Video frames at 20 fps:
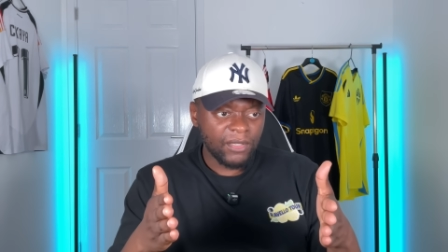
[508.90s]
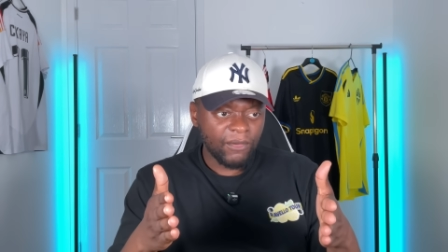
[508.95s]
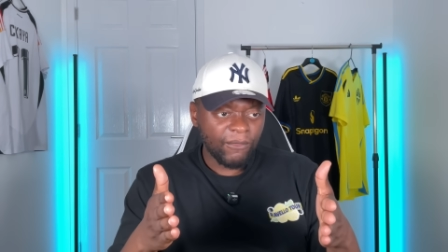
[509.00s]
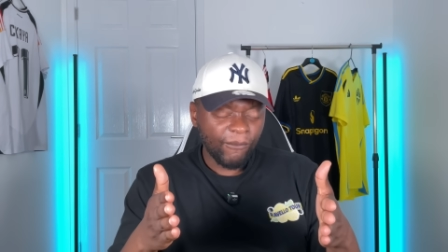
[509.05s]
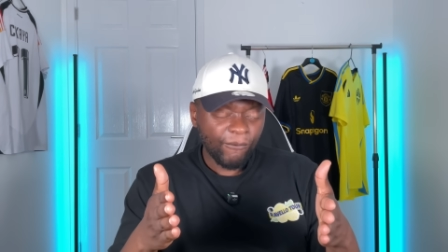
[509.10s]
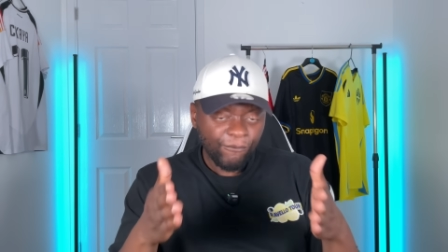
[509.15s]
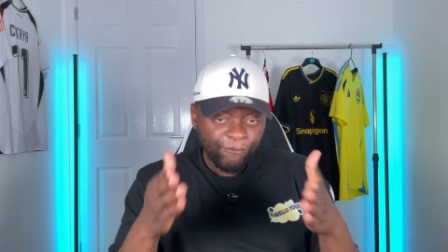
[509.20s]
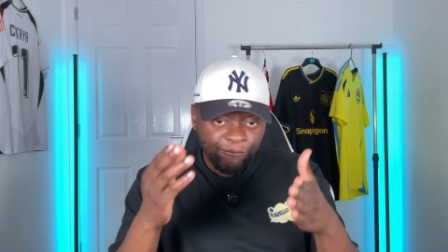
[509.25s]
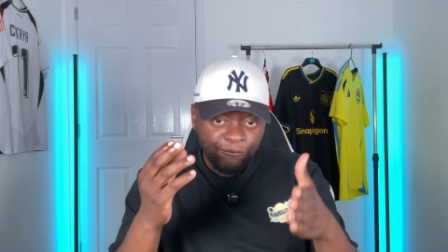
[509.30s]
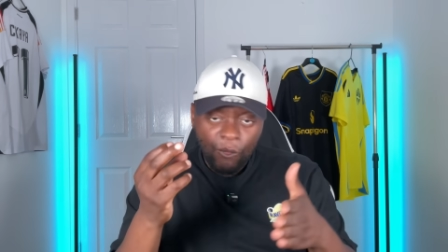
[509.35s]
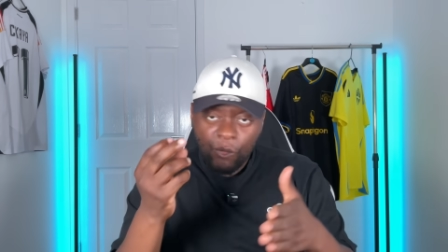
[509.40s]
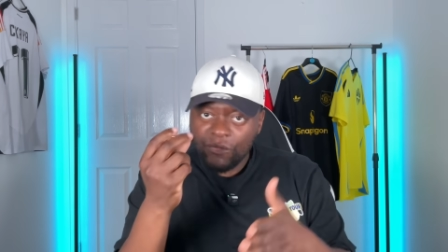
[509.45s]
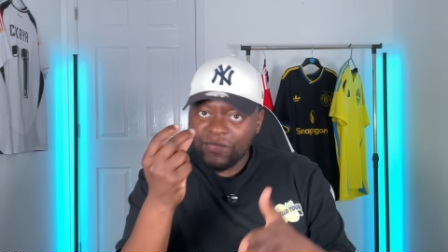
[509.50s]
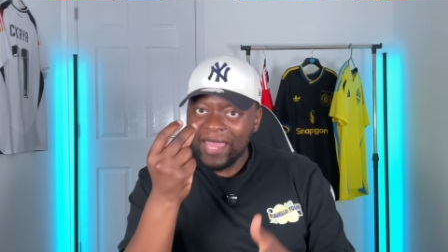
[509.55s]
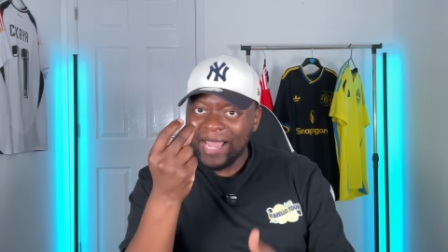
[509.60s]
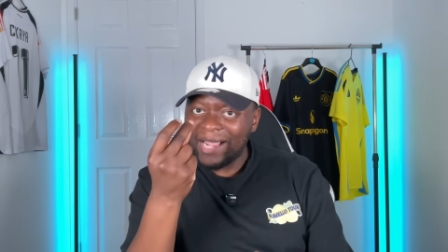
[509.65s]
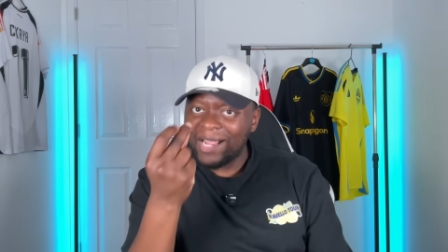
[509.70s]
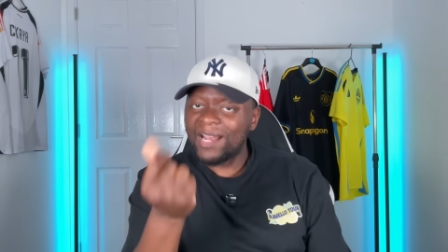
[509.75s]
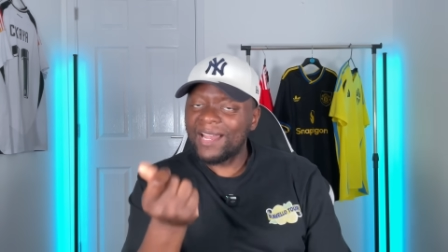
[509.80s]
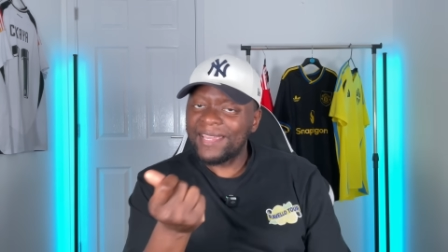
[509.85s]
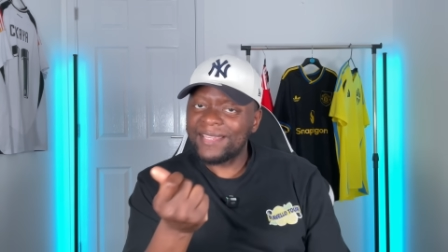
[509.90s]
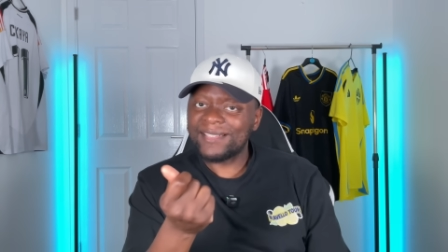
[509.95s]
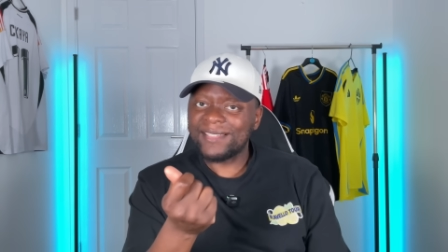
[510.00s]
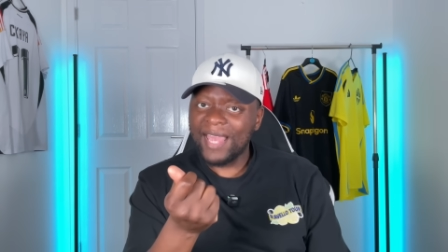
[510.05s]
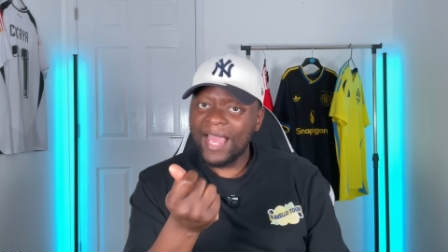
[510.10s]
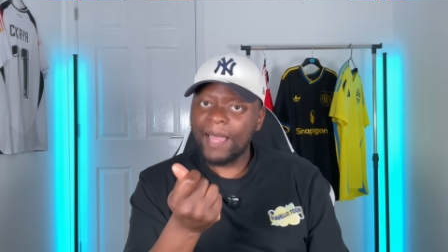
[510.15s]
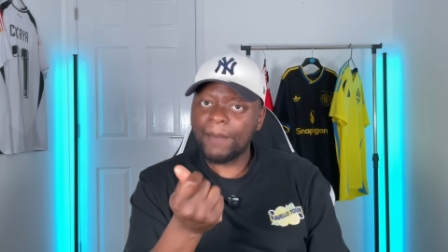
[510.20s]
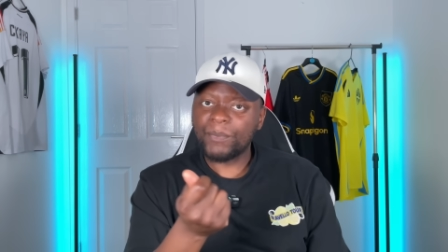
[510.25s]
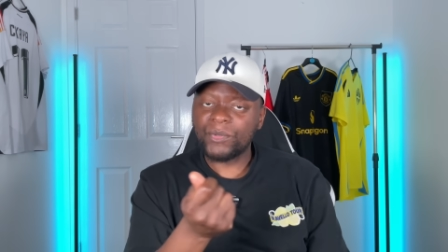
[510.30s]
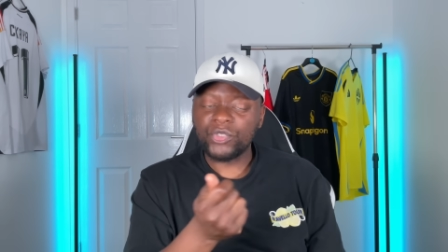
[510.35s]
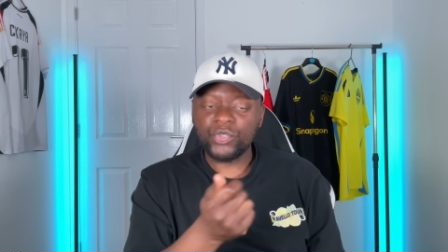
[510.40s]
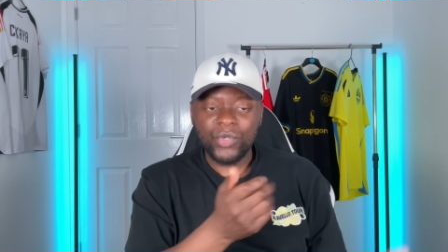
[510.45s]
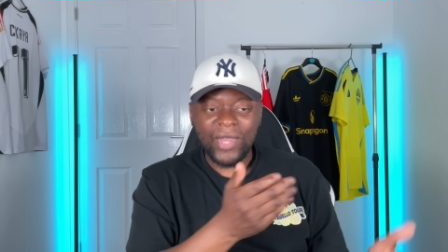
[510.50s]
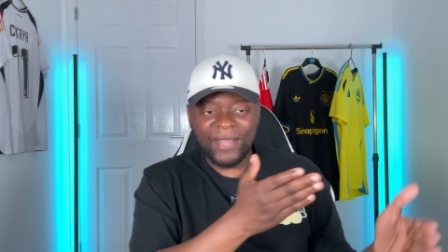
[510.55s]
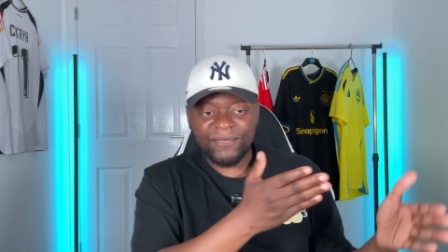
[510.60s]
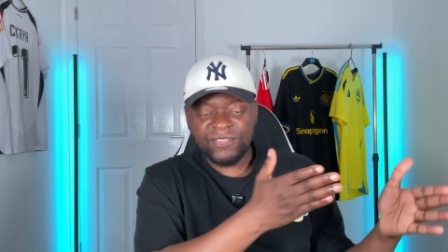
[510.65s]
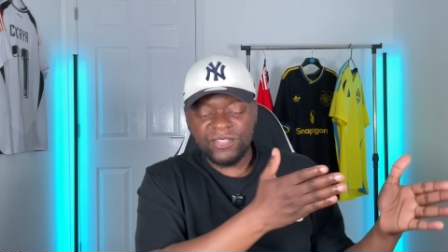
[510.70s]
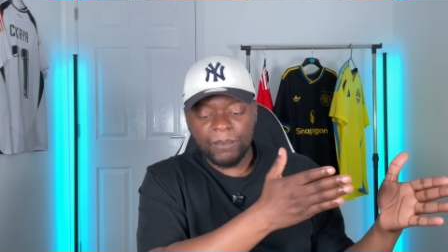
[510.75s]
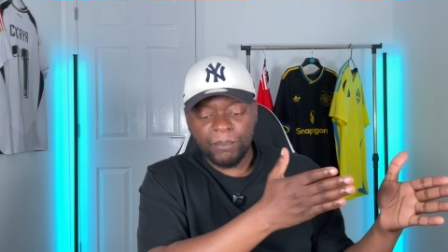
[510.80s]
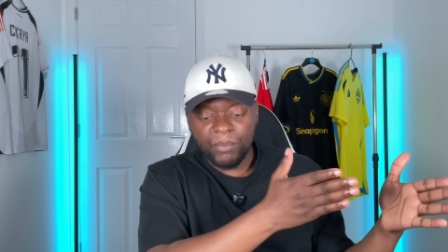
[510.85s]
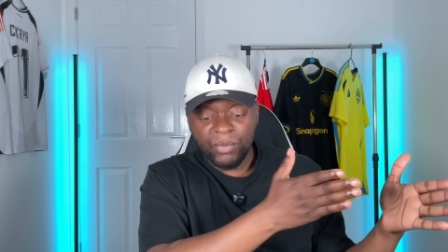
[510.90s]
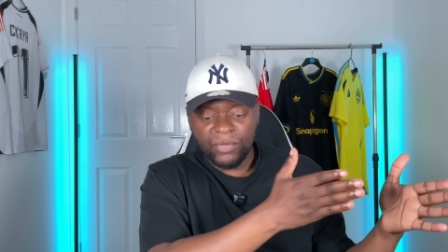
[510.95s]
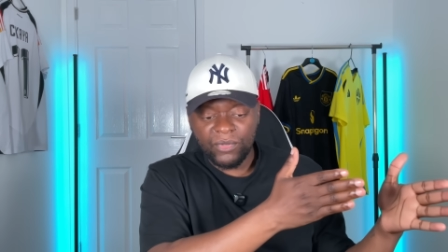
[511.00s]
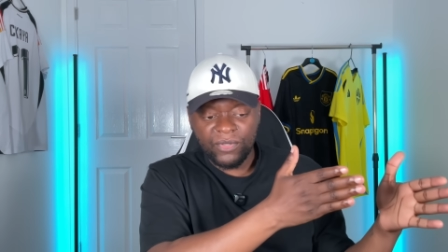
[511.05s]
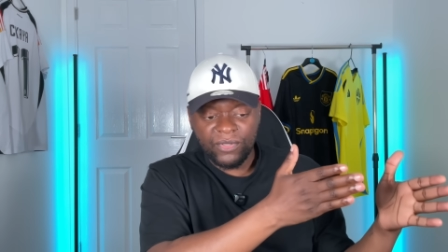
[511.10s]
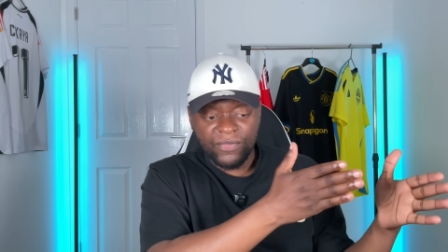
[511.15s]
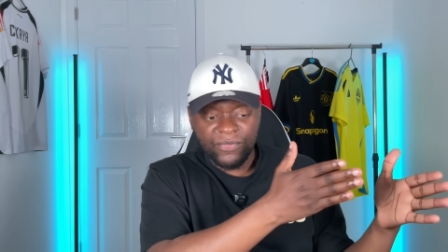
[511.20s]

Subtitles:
for that click to happen. You have to put